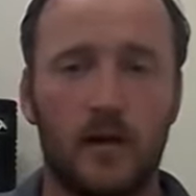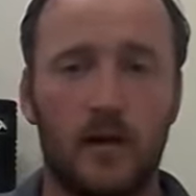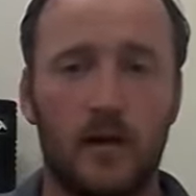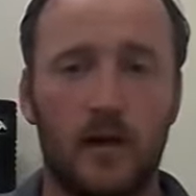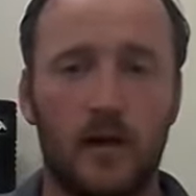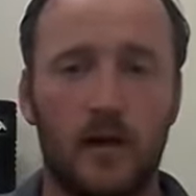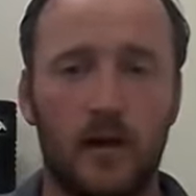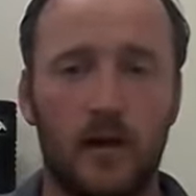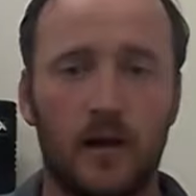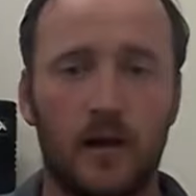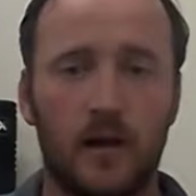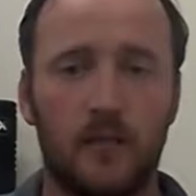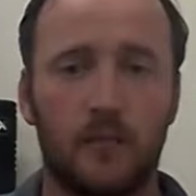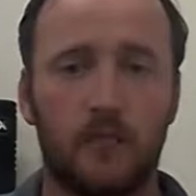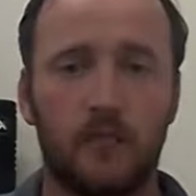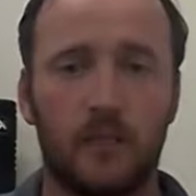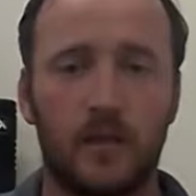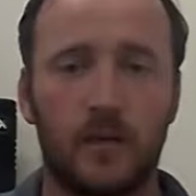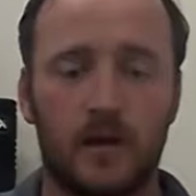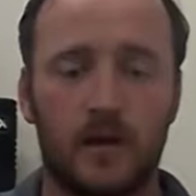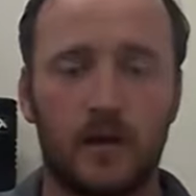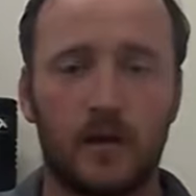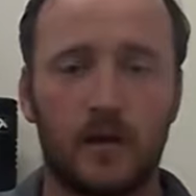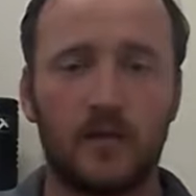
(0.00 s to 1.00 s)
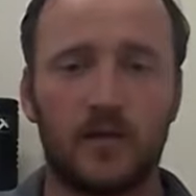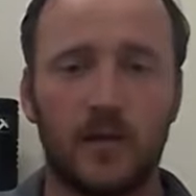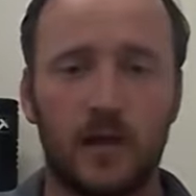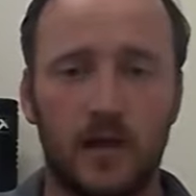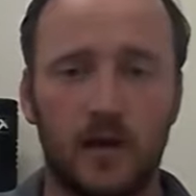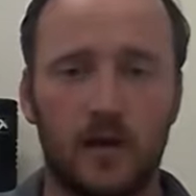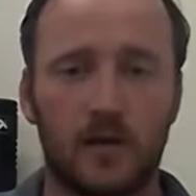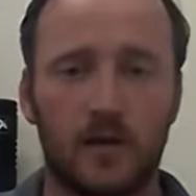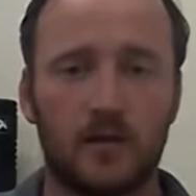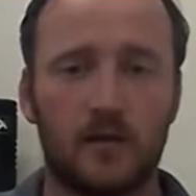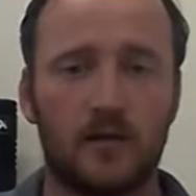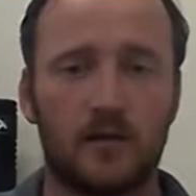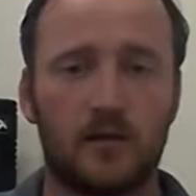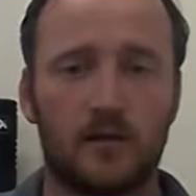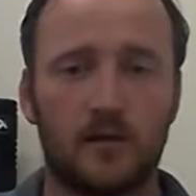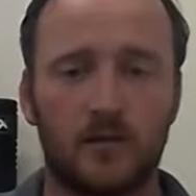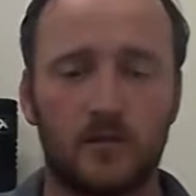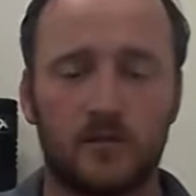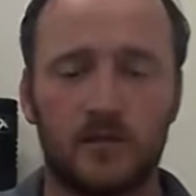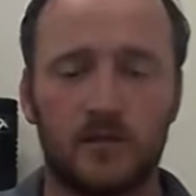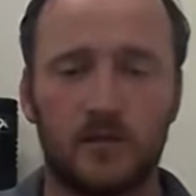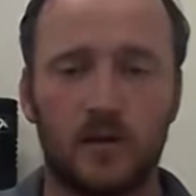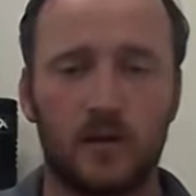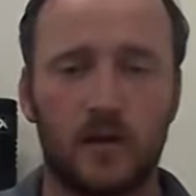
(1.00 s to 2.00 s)
um, because they are
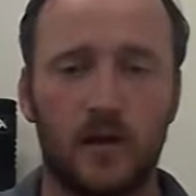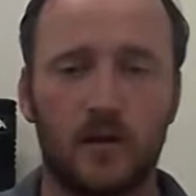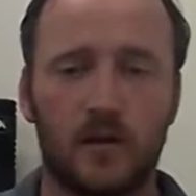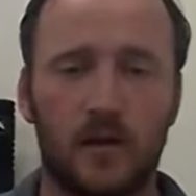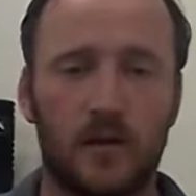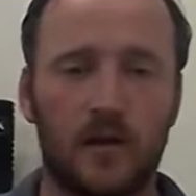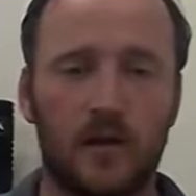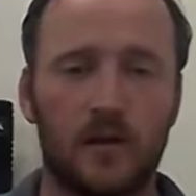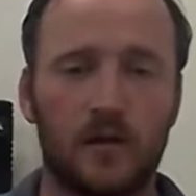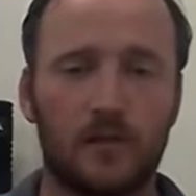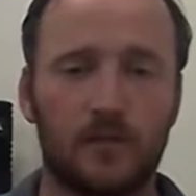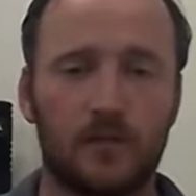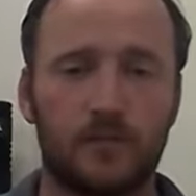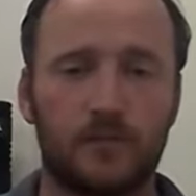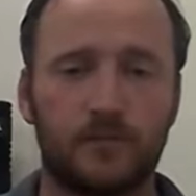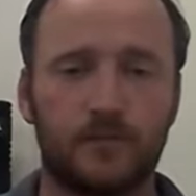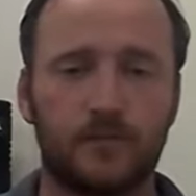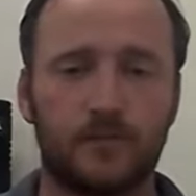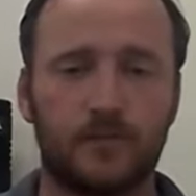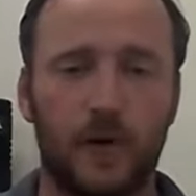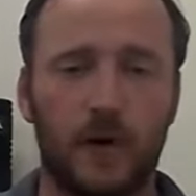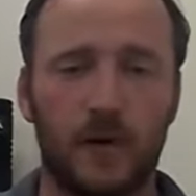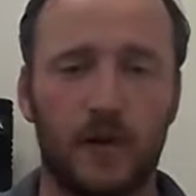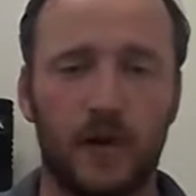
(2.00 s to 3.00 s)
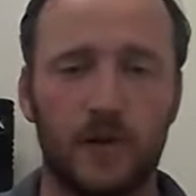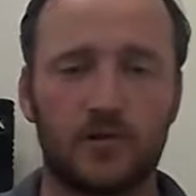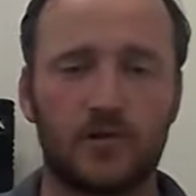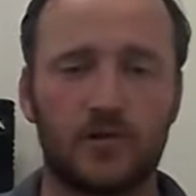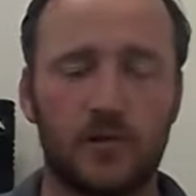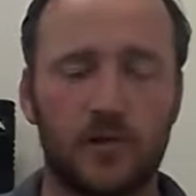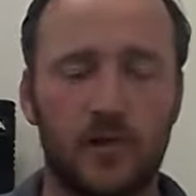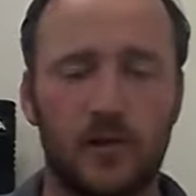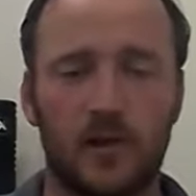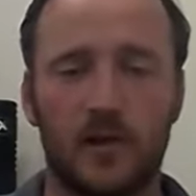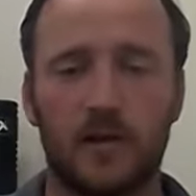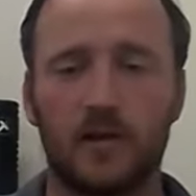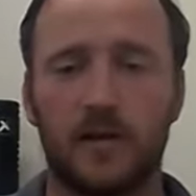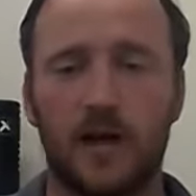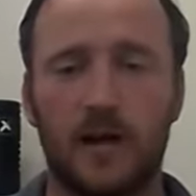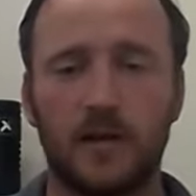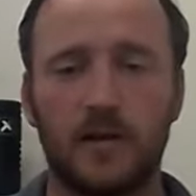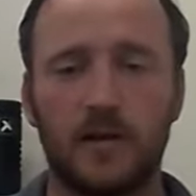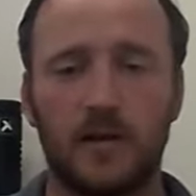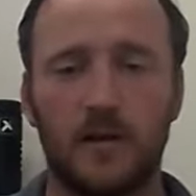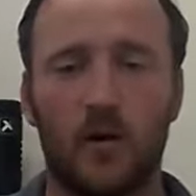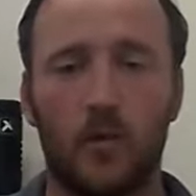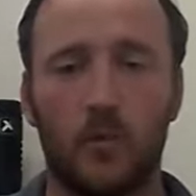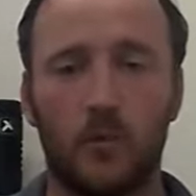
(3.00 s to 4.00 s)
they're not all financial. They're not
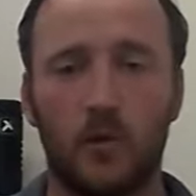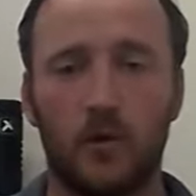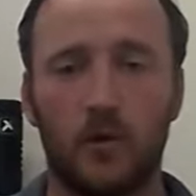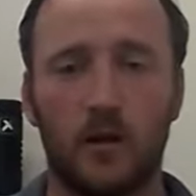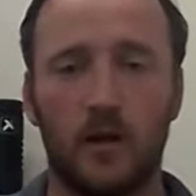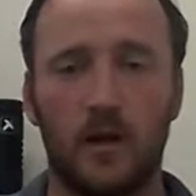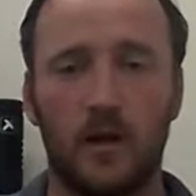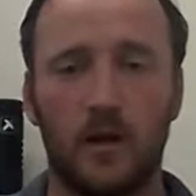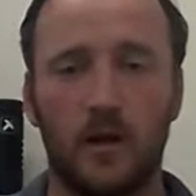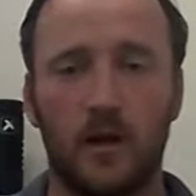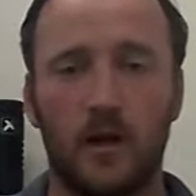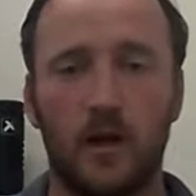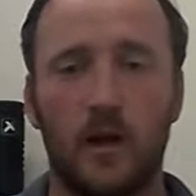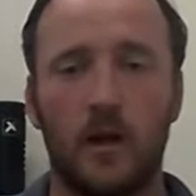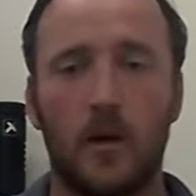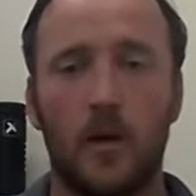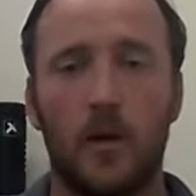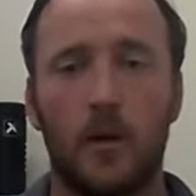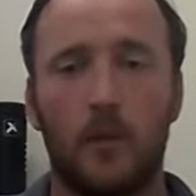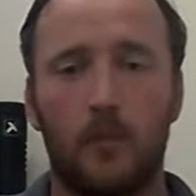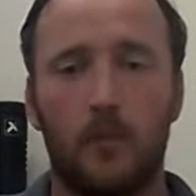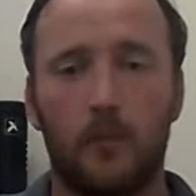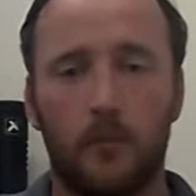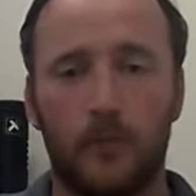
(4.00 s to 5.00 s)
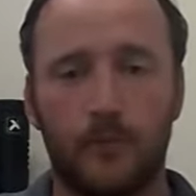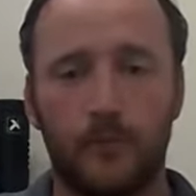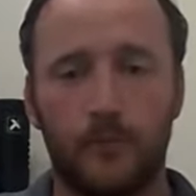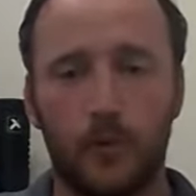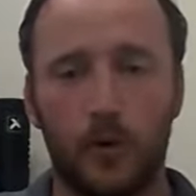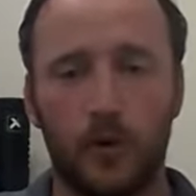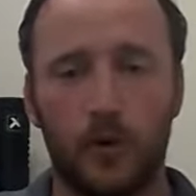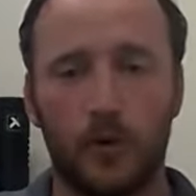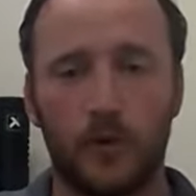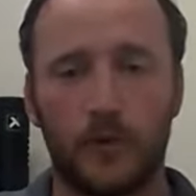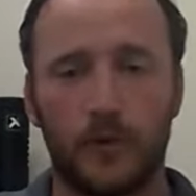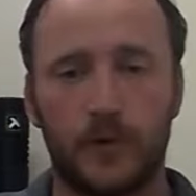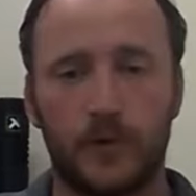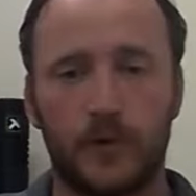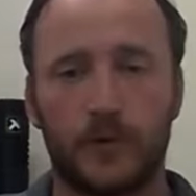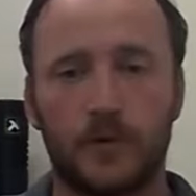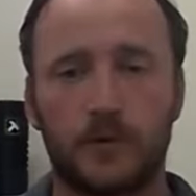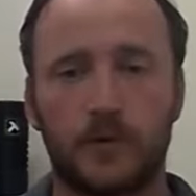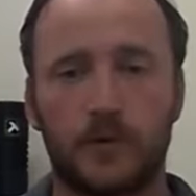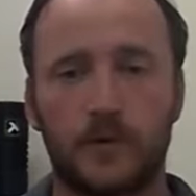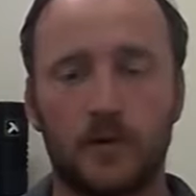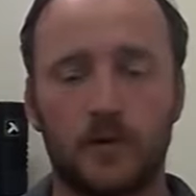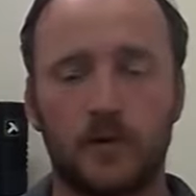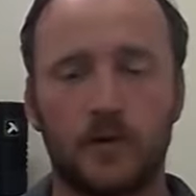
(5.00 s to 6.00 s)
handing out money, but
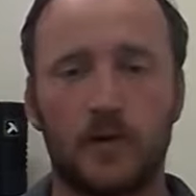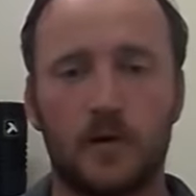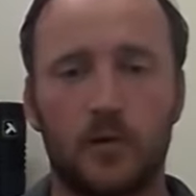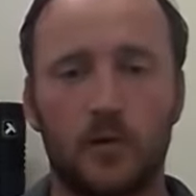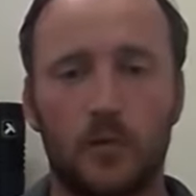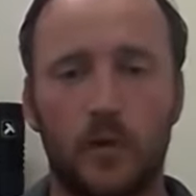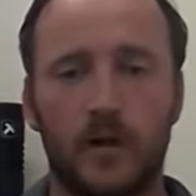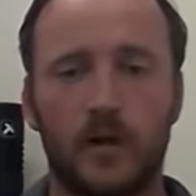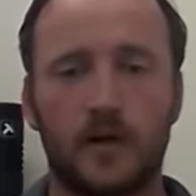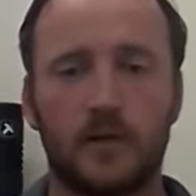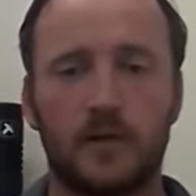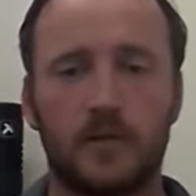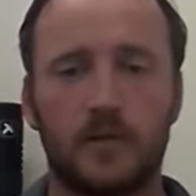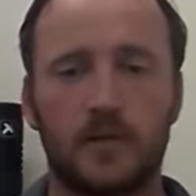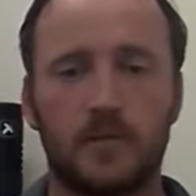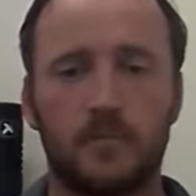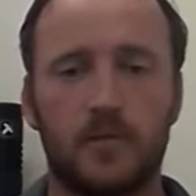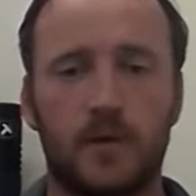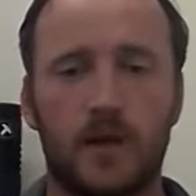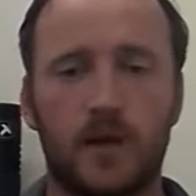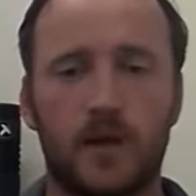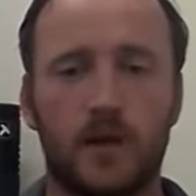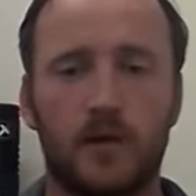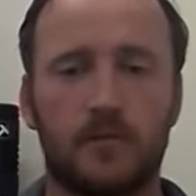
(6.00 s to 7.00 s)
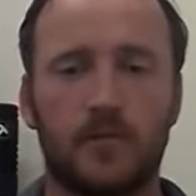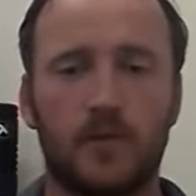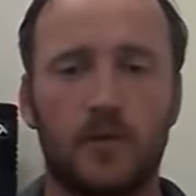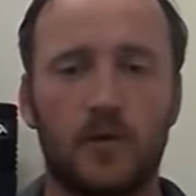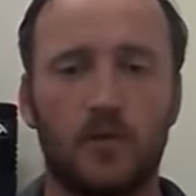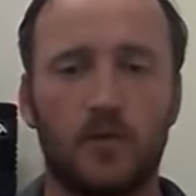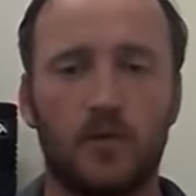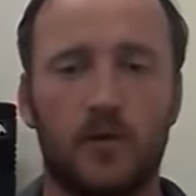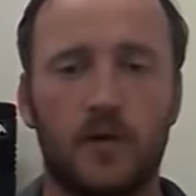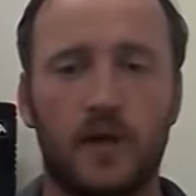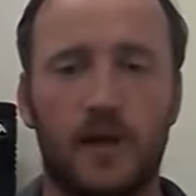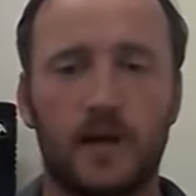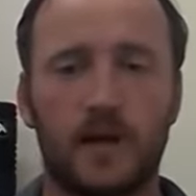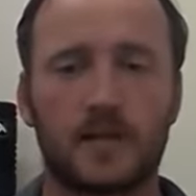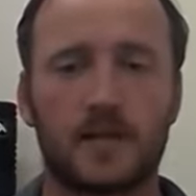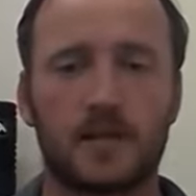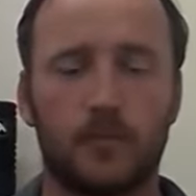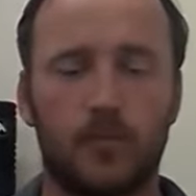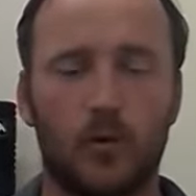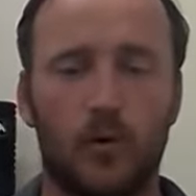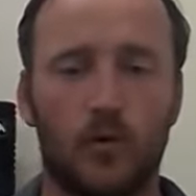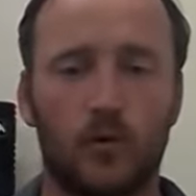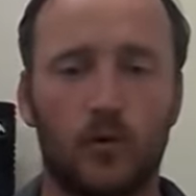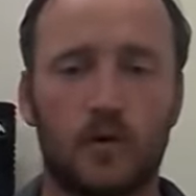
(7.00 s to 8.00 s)
they're they're willing to pay for you to get
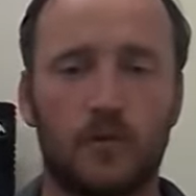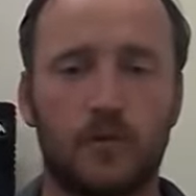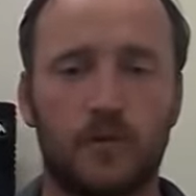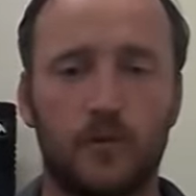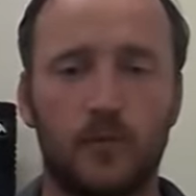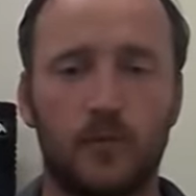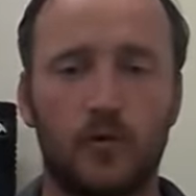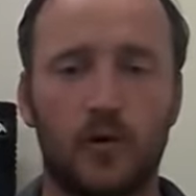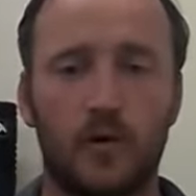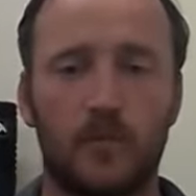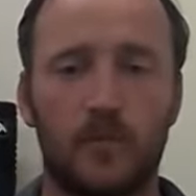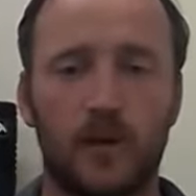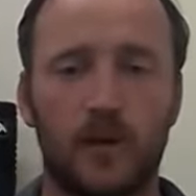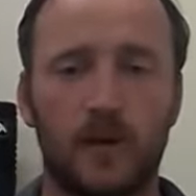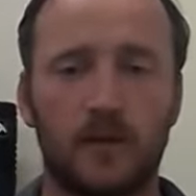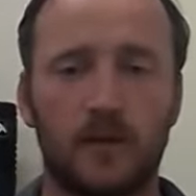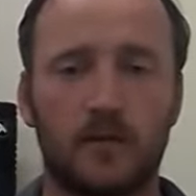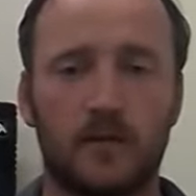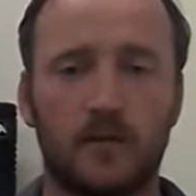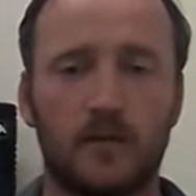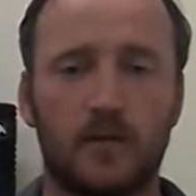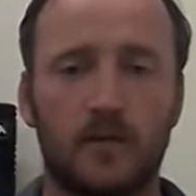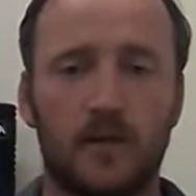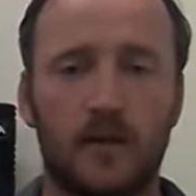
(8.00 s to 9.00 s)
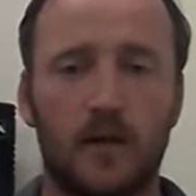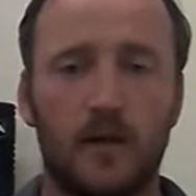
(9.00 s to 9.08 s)
support from the right places.